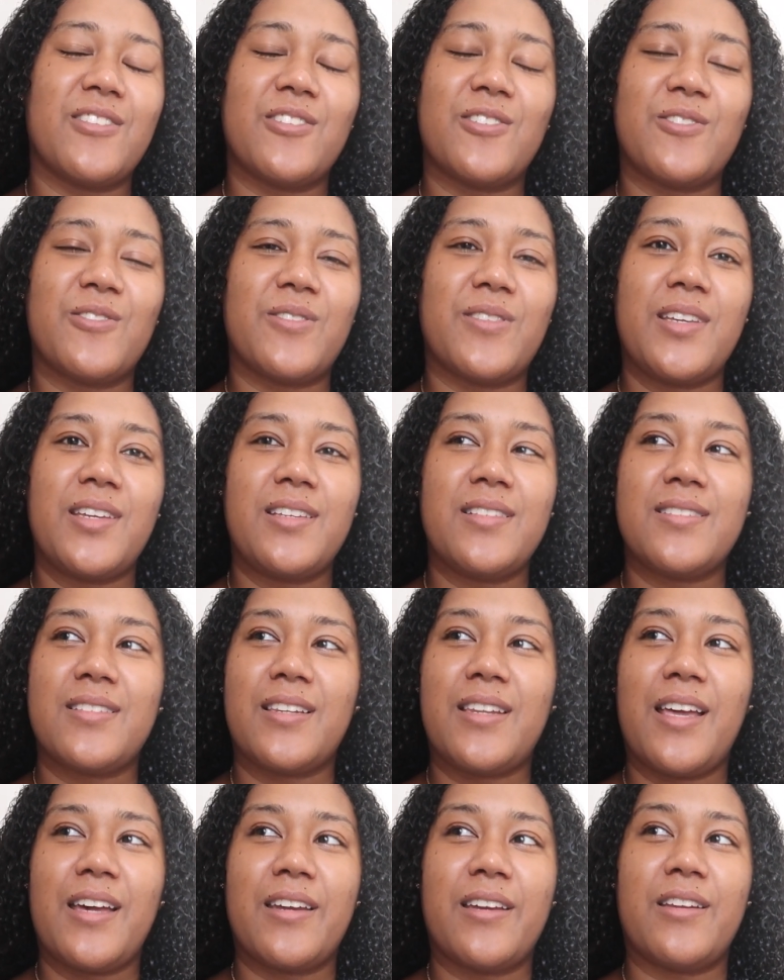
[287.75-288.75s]
on little things
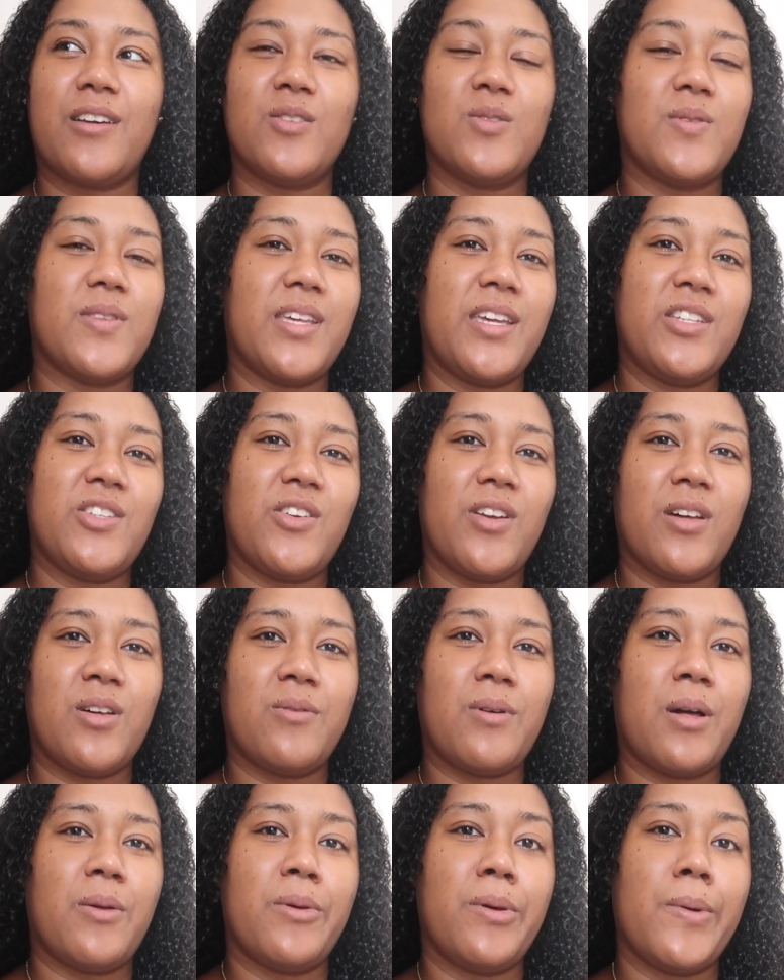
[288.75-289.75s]
and hanging out with Adriel
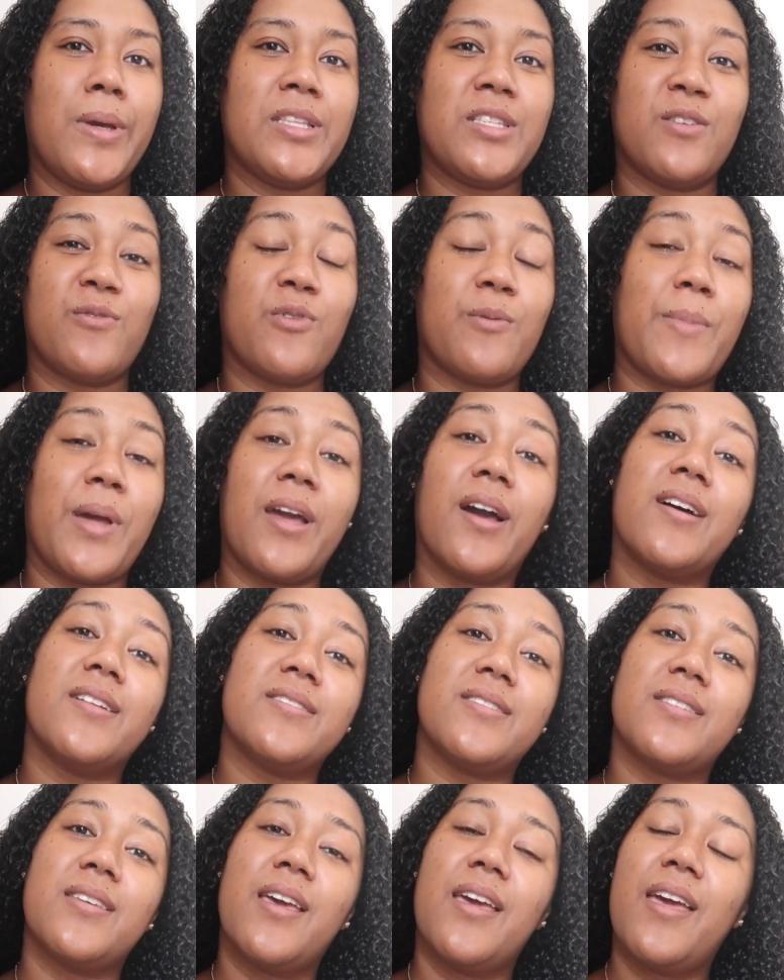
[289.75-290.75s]
while we waited for my
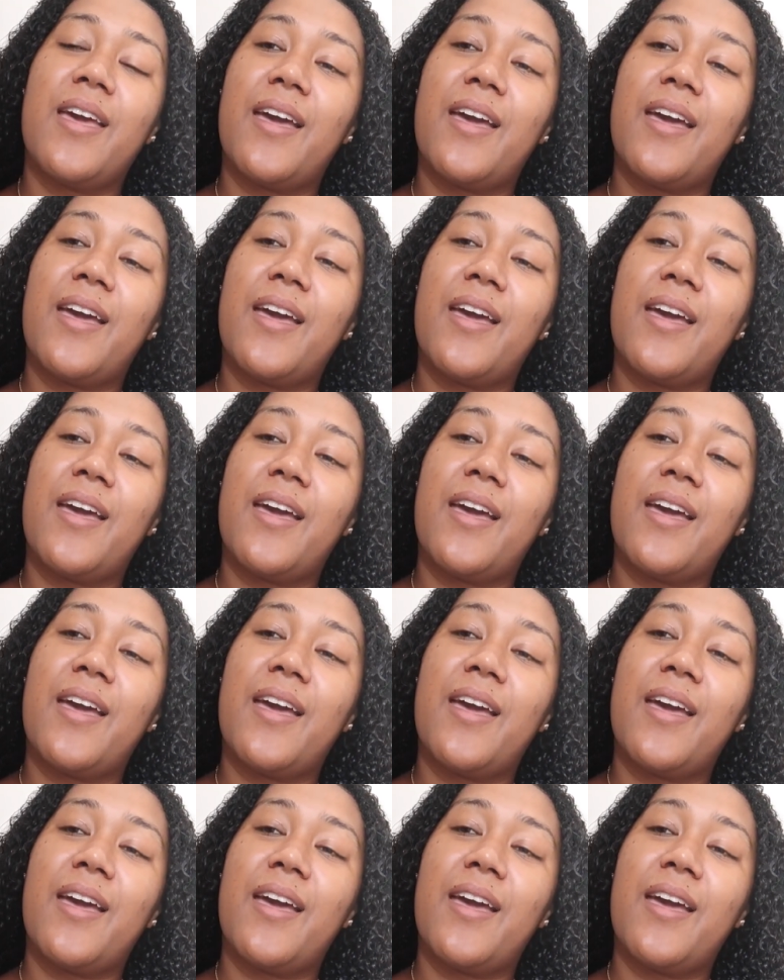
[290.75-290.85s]
aunt